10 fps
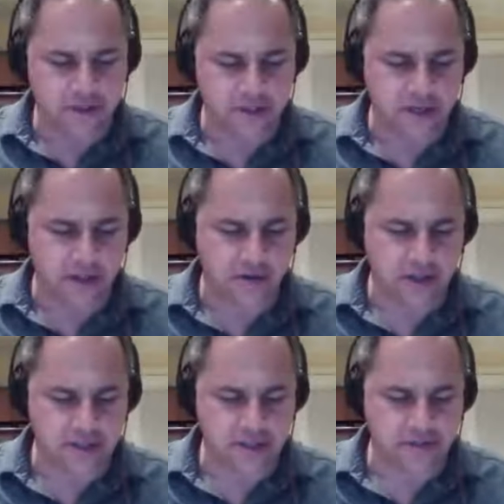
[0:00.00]
is another
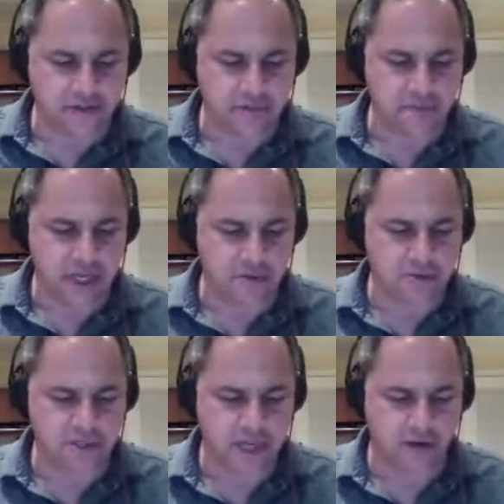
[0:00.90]
instance of him. He was
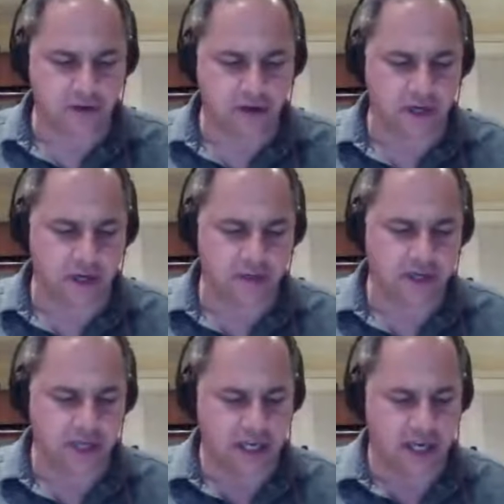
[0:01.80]
saying early on that
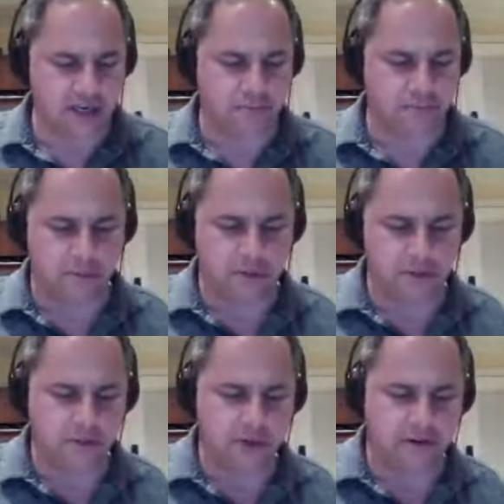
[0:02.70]
he had a problem with
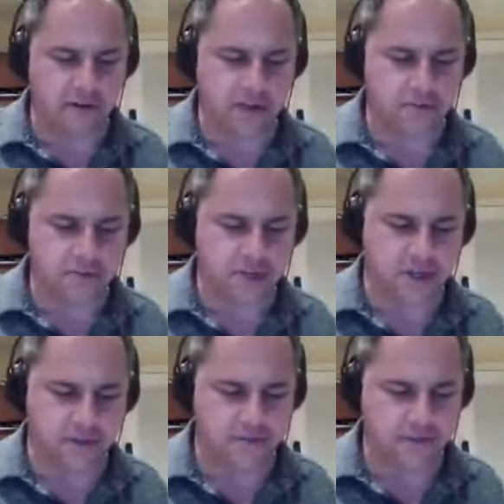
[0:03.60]
doing everything
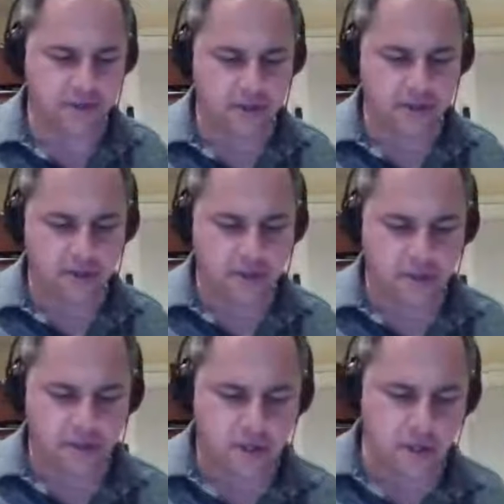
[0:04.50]
himself,
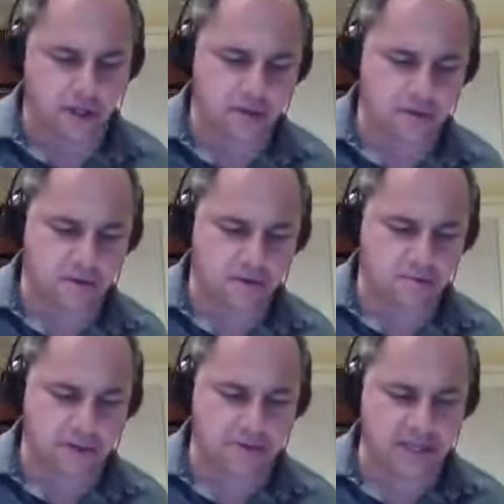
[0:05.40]
and
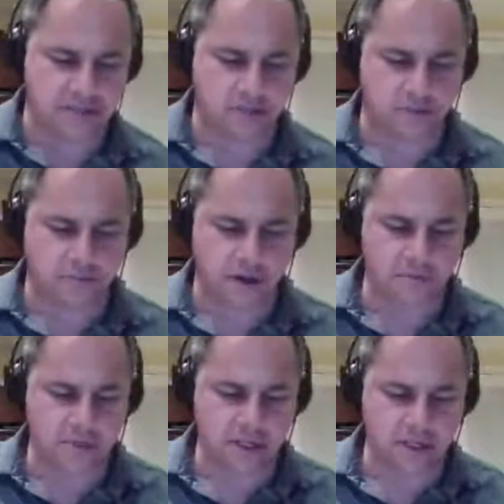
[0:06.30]
maybe that's the whole problem. He
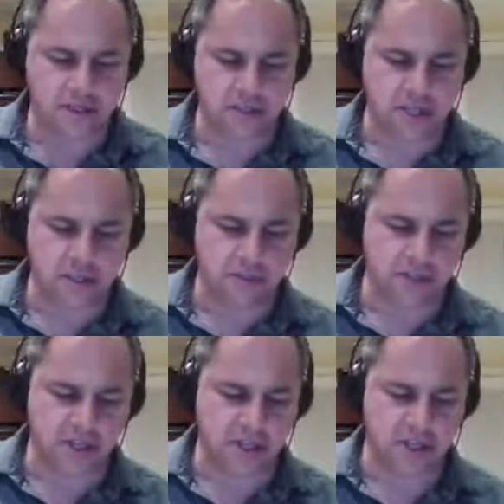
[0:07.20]
doesn't need to be
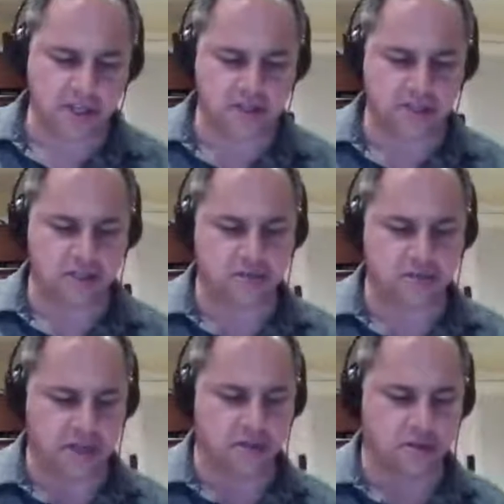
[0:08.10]
thinking it's either
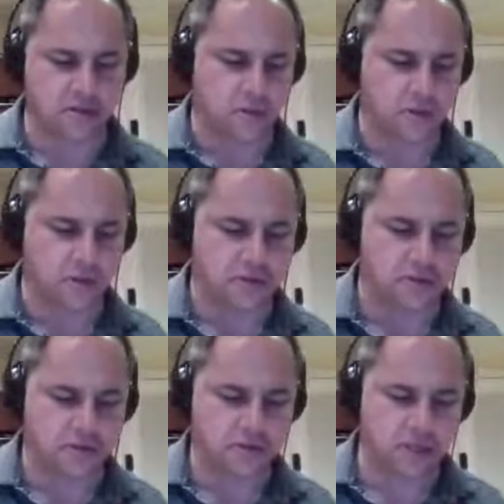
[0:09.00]
sales or
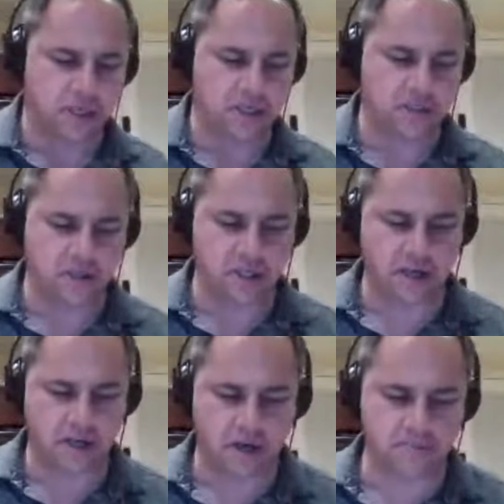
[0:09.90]
this. He needs to think,
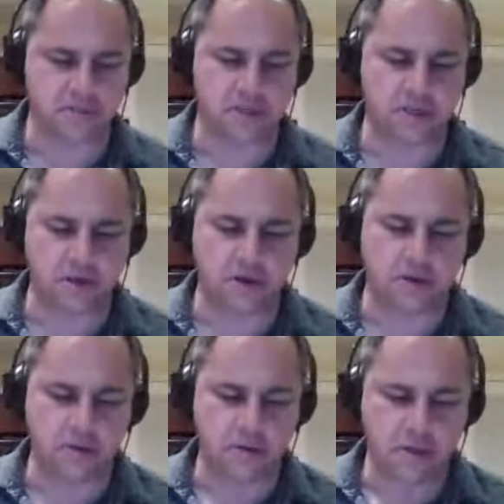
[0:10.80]
I'm CEO.